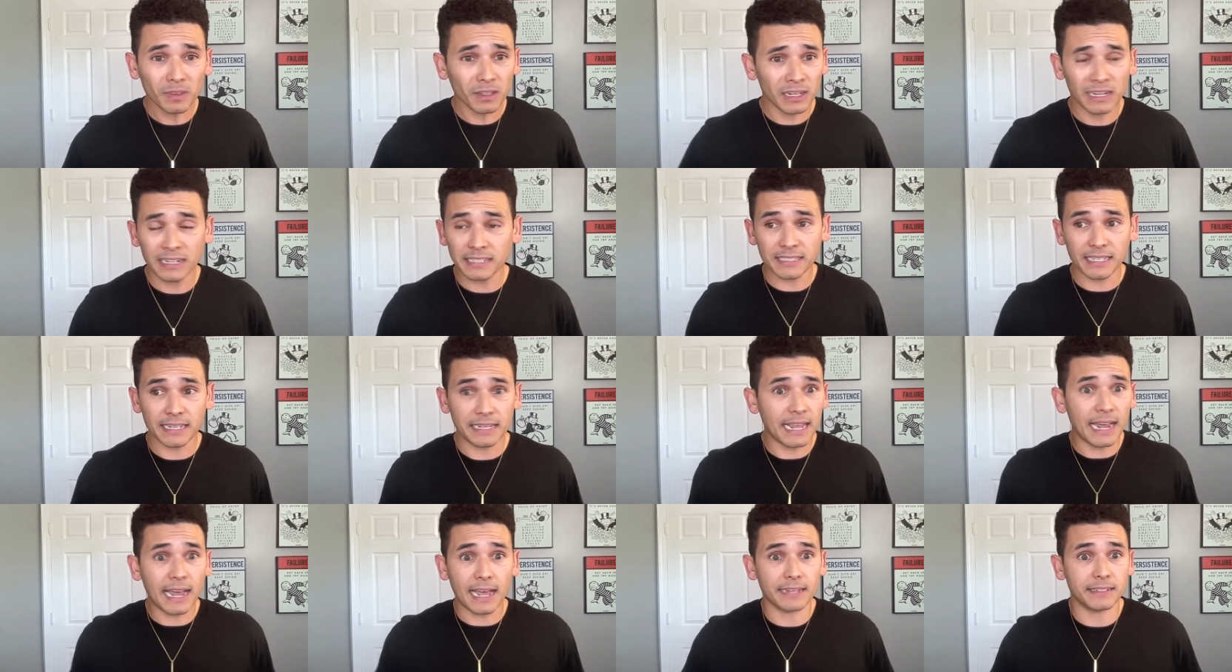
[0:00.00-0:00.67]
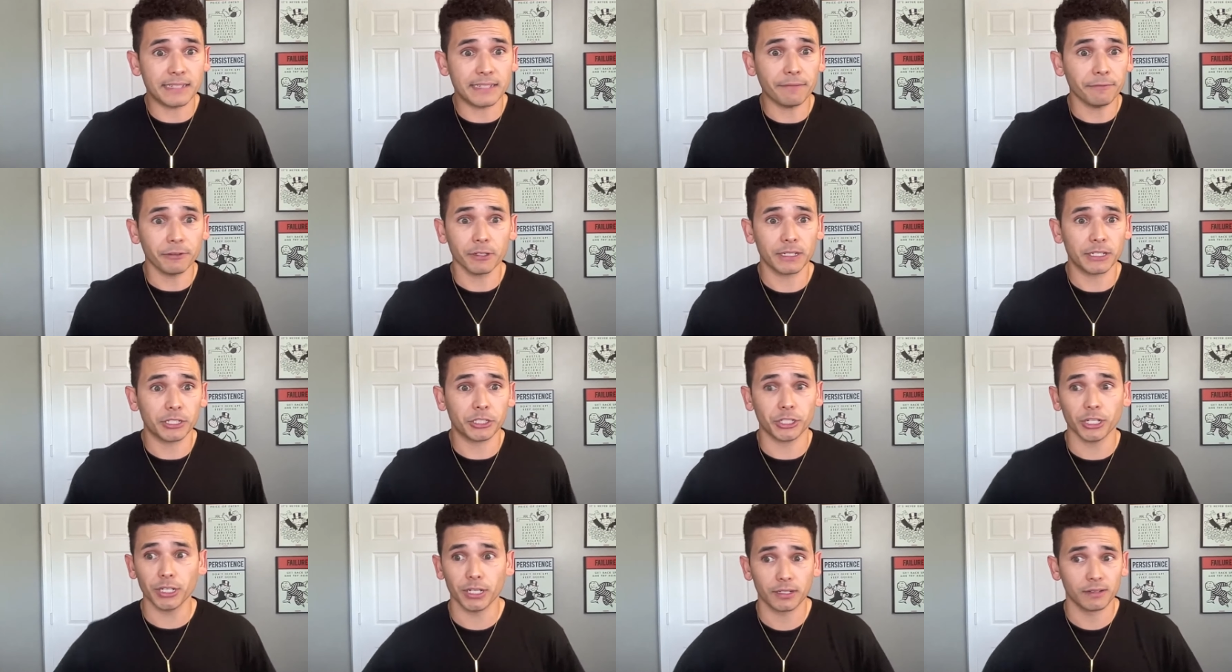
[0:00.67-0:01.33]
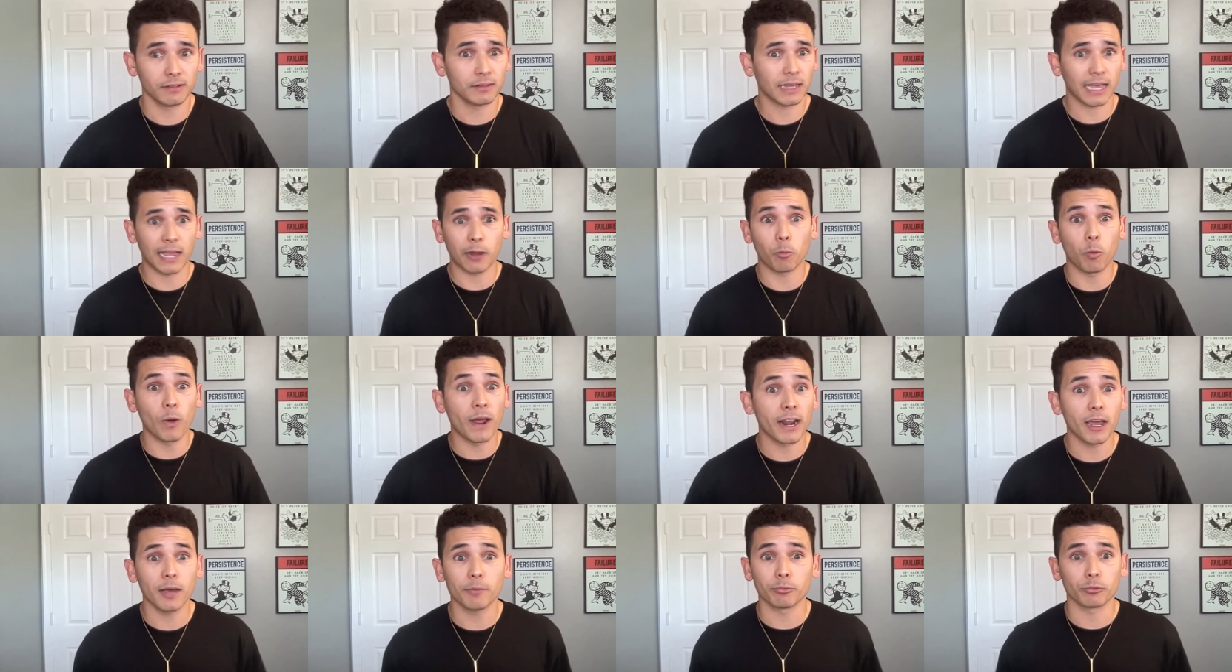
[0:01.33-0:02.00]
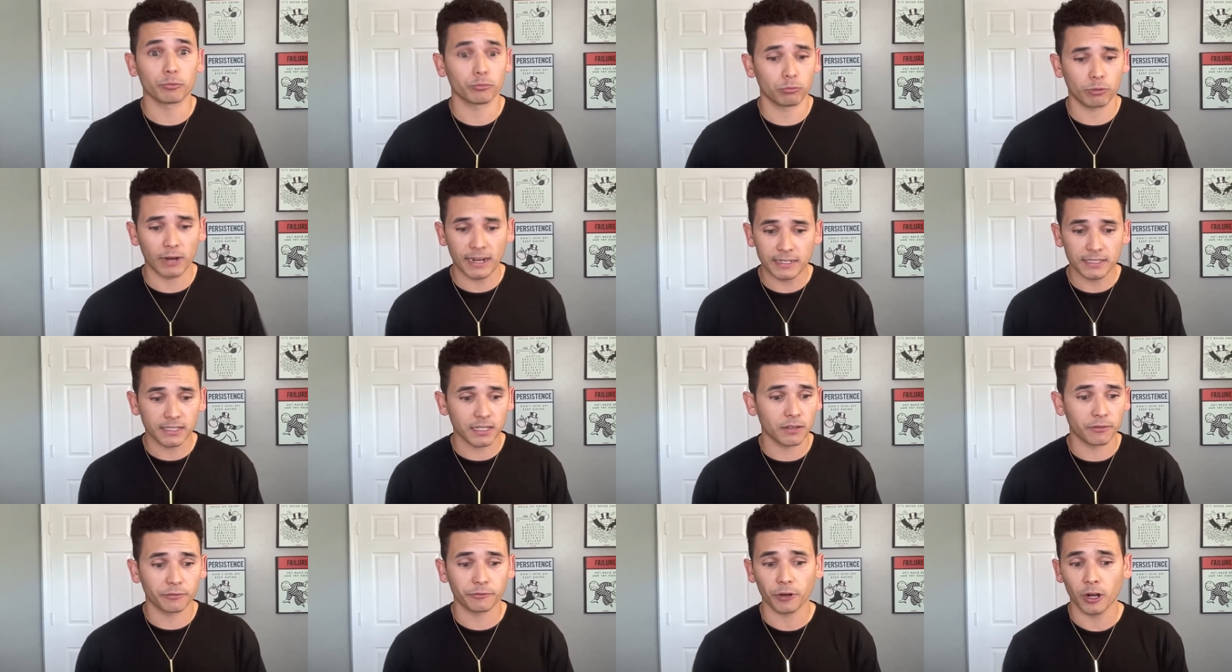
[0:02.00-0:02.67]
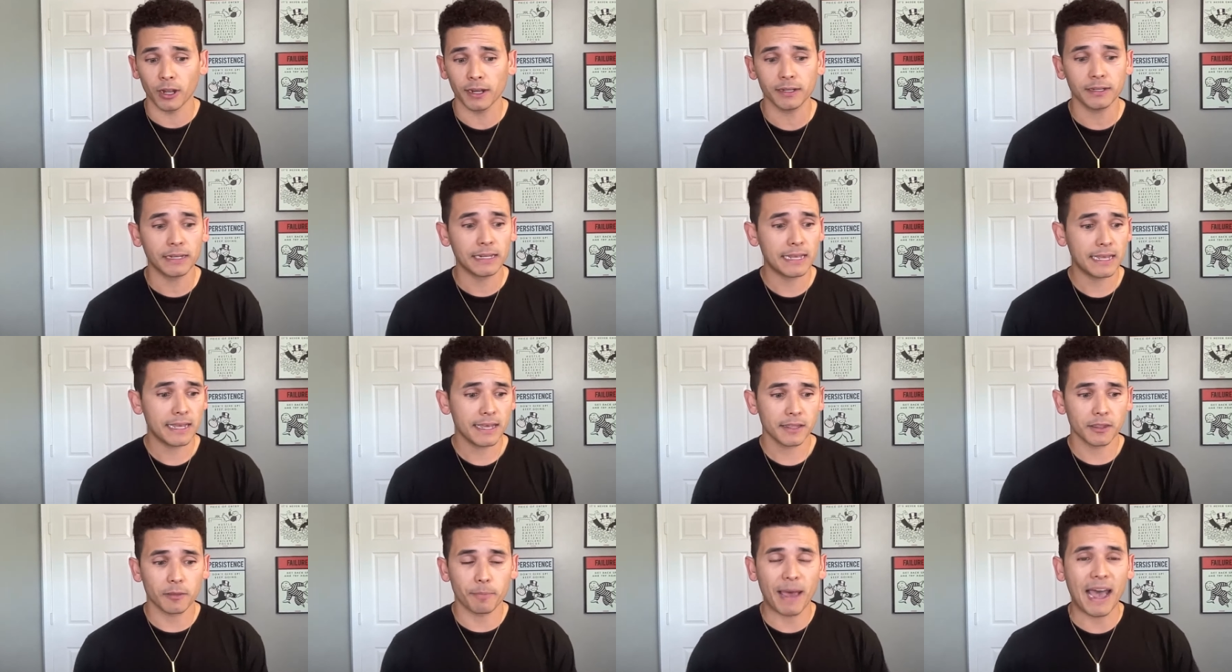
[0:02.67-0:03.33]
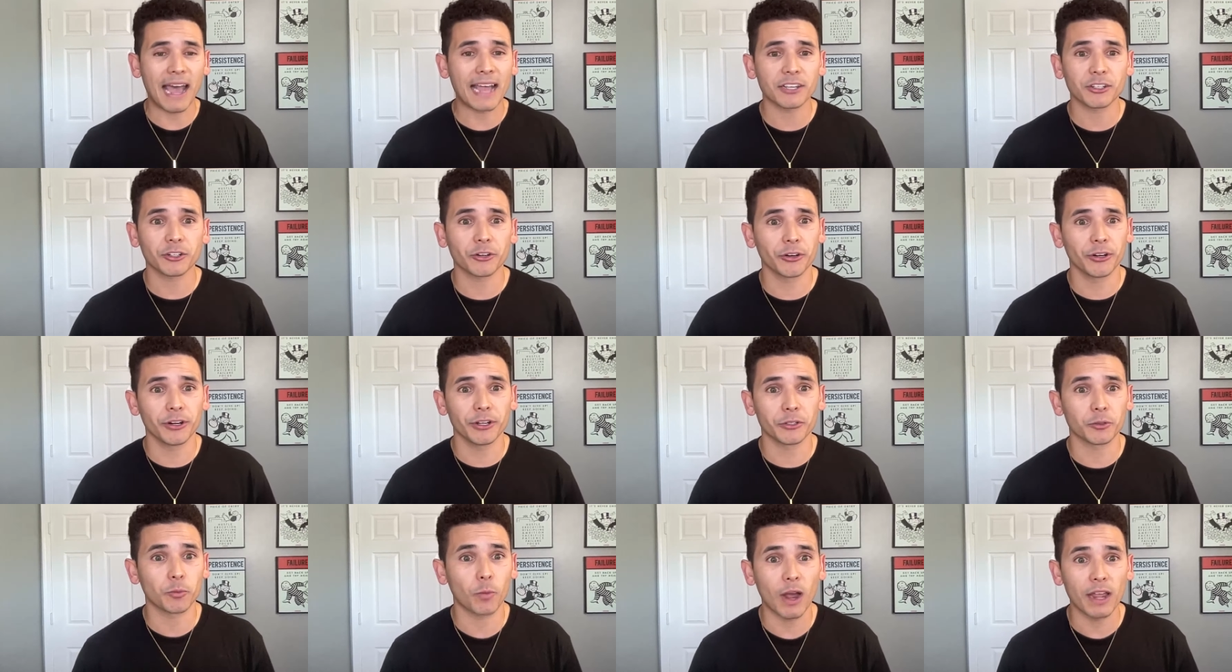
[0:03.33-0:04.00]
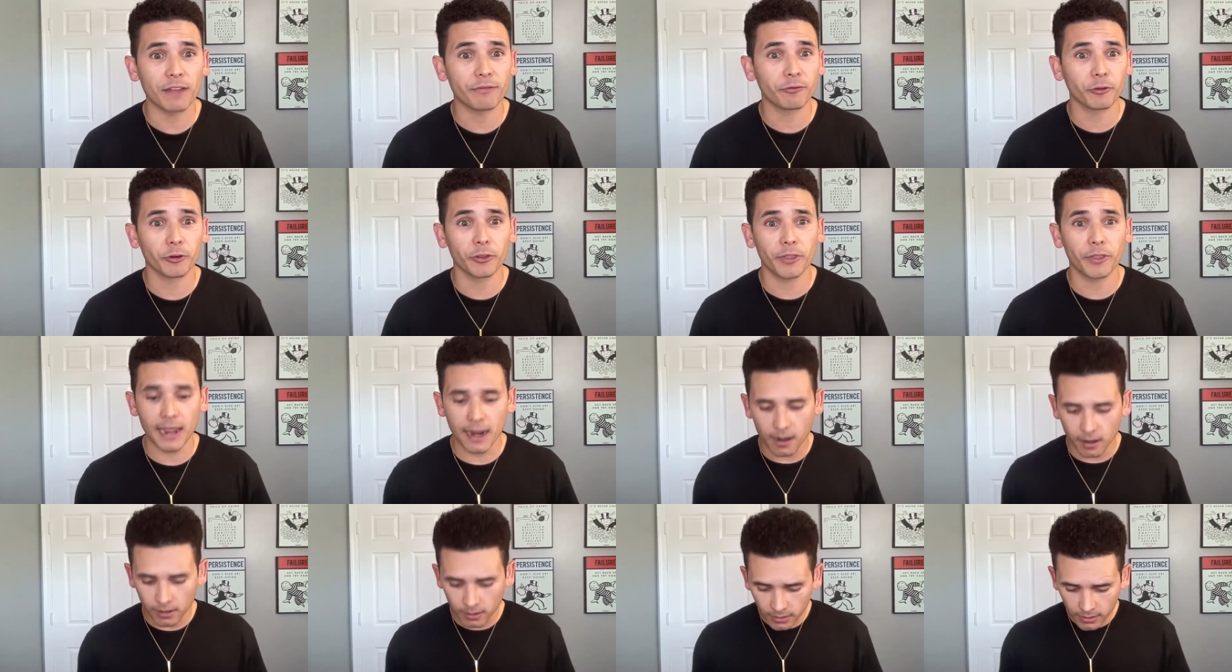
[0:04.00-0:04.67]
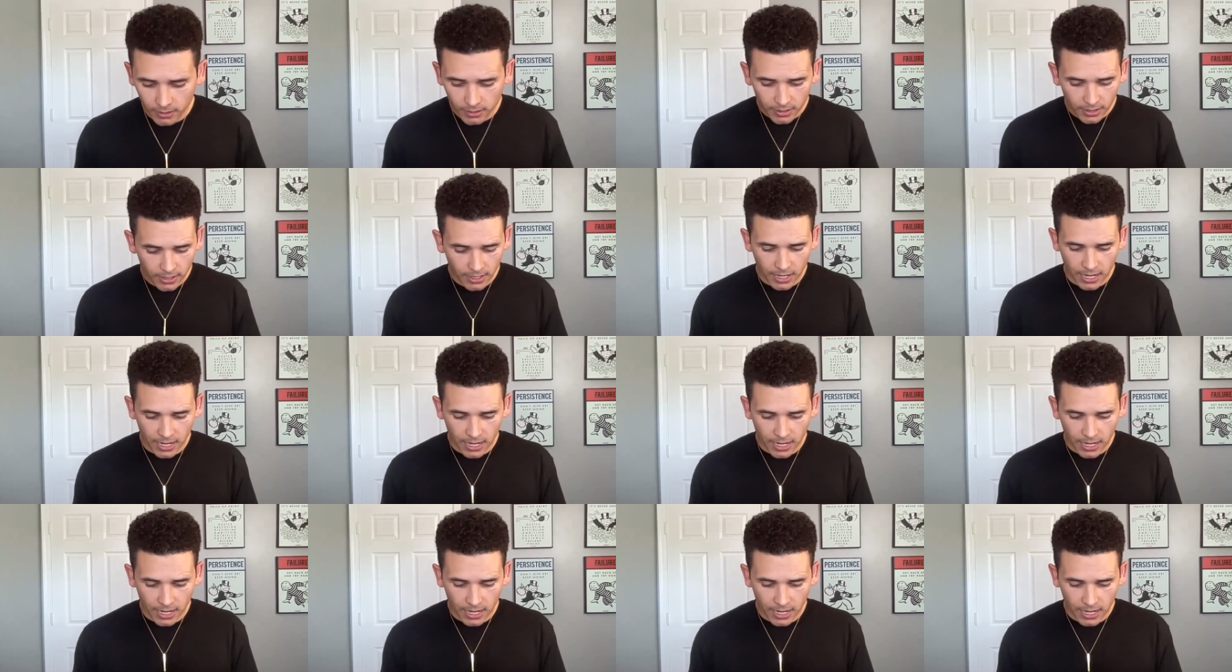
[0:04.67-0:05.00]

And I mm-hmm. said, hmm. Yeah, I definitely should. I went up right to the front. The pastor and his wife were there.